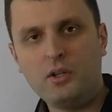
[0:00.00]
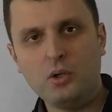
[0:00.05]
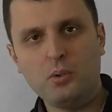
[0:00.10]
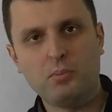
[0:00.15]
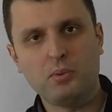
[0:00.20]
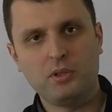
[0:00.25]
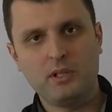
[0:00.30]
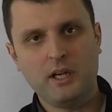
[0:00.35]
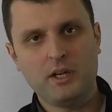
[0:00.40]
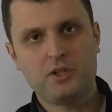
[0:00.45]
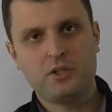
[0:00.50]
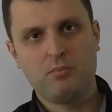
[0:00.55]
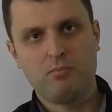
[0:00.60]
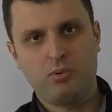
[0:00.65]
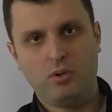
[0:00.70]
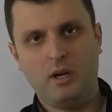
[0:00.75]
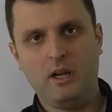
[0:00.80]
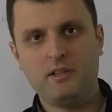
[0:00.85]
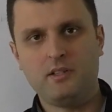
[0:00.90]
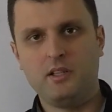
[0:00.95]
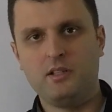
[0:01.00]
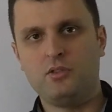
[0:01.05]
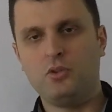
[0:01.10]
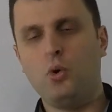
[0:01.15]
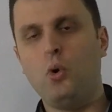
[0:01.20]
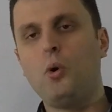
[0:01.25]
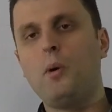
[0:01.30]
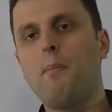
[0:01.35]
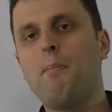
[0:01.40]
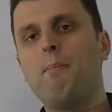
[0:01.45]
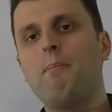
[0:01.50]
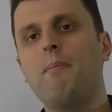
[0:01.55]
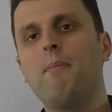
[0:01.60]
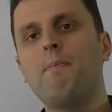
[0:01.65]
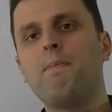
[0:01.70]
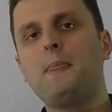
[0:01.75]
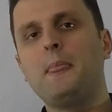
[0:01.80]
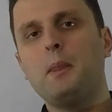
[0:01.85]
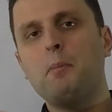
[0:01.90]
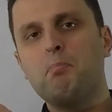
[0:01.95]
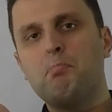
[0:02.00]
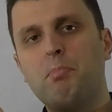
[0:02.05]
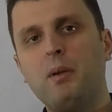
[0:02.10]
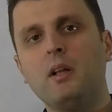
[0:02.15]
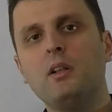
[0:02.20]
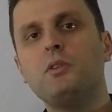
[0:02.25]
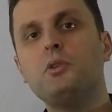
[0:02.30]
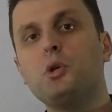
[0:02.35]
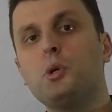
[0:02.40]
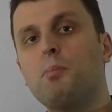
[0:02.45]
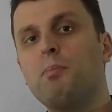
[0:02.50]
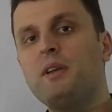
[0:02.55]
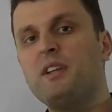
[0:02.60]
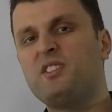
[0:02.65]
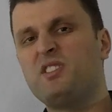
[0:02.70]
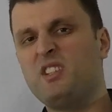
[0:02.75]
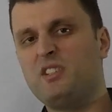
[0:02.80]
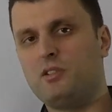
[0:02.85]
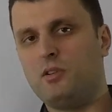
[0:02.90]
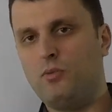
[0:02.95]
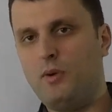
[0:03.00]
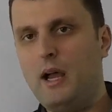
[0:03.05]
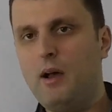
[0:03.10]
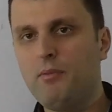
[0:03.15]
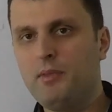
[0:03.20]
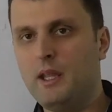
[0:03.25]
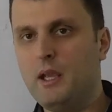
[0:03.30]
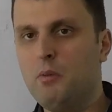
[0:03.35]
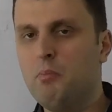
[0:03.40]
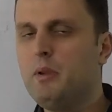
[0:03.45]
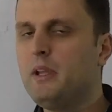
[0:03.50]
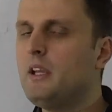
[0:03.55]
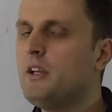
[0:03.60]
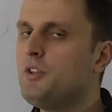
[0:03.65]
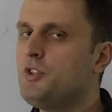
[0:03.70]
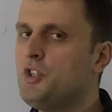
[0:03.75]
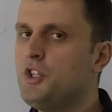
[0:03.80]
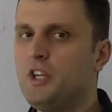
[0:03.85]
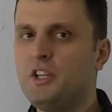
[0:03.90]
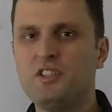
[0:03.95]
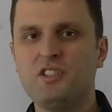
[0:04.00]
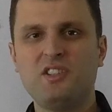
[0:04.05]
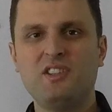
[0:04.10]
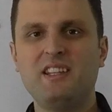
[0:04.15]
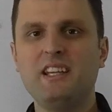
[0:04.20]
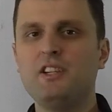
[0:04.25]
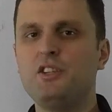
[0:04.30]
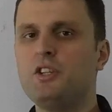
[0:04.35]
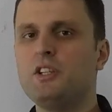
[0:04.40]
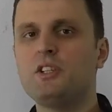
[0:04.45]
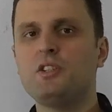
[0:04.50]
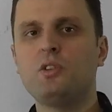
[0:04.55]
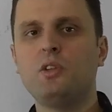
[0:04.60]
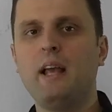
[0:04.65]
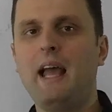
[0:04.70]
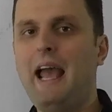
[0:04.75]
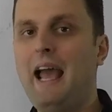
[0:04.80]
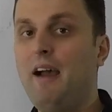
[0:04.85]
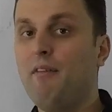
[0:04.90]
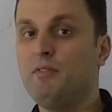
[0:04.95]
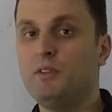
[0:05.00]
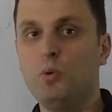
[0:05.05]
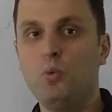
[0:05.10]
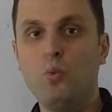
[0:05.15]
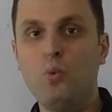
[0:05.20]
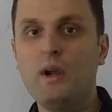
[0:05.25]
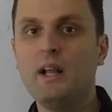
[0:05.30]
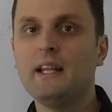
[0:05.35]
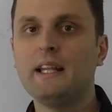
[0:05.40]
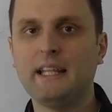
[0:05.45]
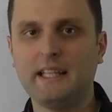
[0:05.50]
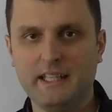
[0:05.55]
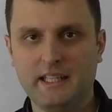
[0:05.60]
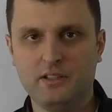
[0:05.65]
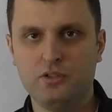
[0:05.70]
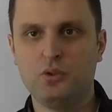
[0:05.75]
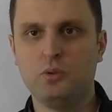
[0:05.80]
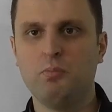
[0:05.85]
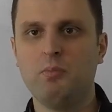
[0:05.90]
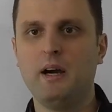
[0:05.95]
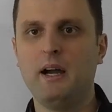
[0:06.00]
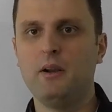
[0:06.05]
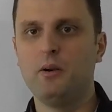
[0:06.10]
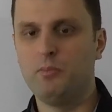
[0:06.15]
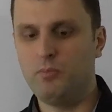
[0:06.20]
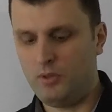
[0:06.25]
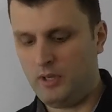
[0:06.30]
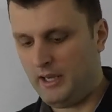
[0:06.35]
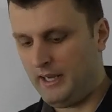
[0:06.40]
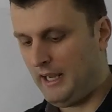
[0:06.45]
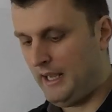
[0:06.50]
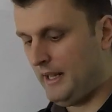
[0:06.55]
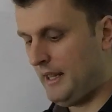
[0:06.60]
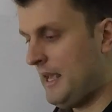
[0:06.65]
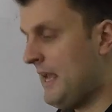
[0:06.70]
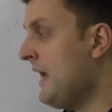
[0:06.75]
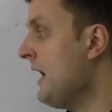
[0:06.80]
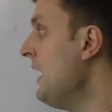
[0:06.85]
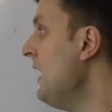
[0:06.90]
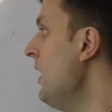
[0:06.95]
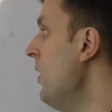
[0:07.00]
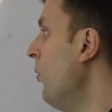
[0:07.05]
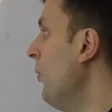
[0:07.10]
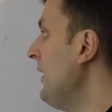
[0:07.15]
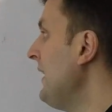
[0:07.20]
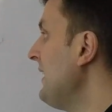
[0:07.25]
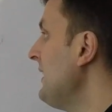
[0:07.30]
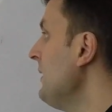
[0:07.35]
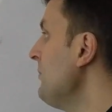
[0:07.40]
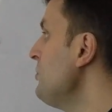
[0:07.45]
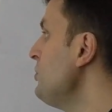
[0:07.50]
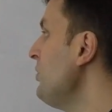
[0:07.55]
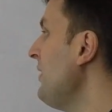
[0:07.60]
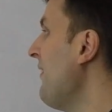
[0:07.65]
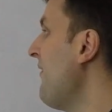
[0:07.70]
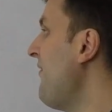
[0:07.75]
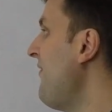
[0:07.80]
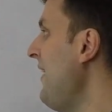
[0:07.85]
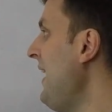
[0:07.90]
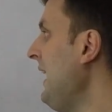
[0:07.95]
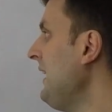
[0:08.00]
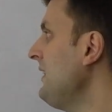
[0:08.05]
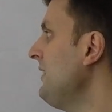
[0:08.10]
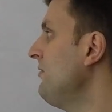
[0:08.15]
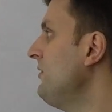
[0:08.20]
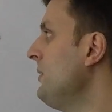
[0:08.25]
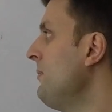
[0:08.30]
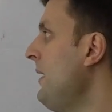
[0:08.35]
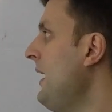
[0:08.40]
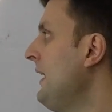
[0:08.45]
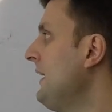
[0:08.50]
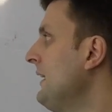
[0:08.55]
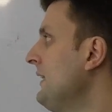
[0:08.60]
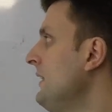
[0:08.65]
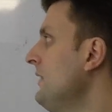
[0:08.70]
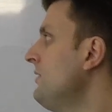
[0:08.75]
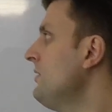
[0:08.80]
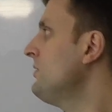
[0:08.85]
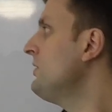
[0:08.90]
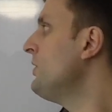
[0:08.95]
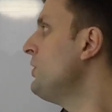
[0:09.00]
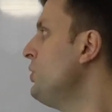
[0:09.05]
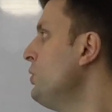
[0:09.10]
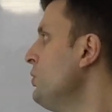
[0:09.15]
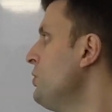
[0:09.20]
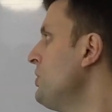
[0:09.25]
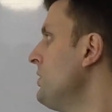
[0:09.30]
your production process or build your business around there, because they just have the willingness to buy your product. When it comes to effective demand, and this is the huge